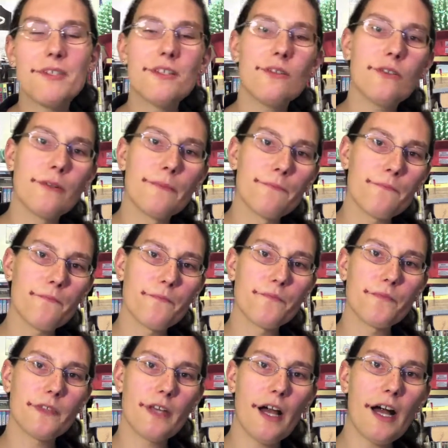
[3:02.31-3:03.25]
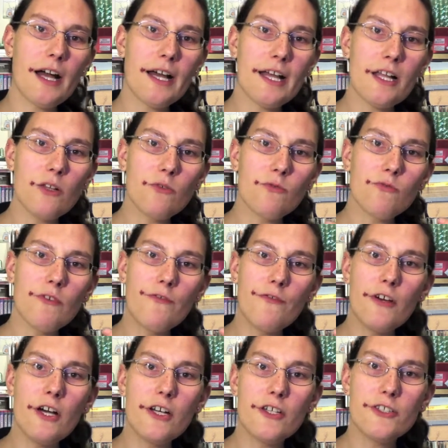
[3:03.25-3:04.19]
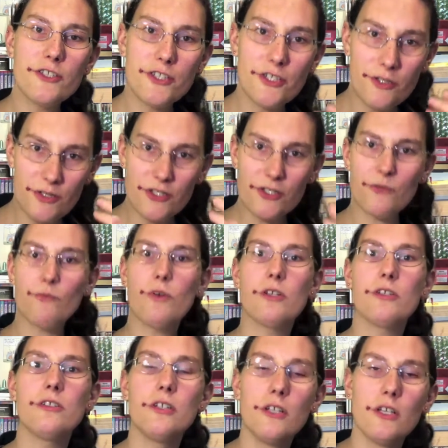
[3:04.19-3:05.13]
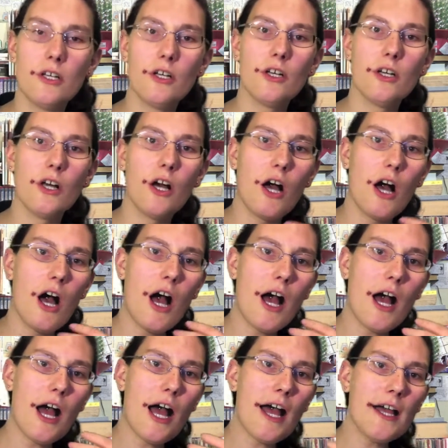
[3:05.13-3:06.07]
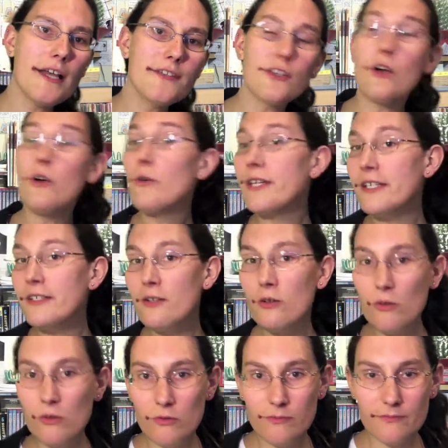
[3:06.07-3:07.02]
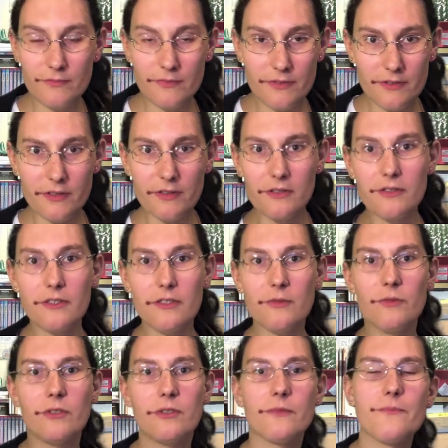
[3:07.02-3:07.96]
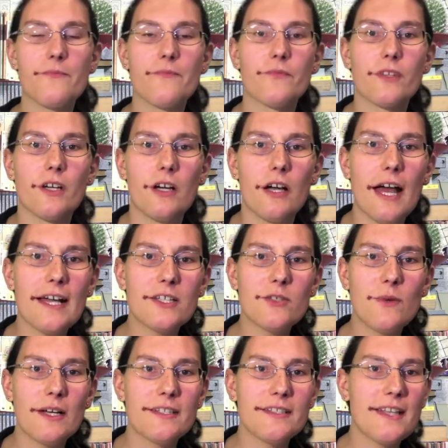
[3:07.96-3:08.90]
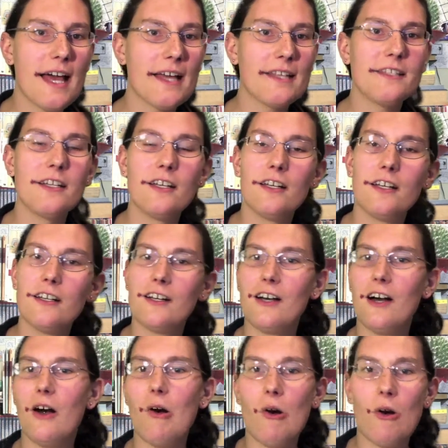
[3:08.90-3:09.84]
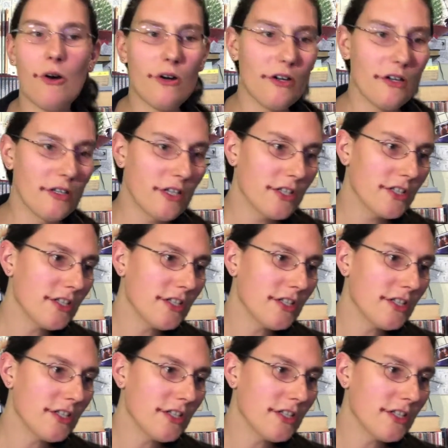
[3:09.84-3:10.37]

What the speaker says: So I'll refer to someone as, oh, you know X, Y, and Z, or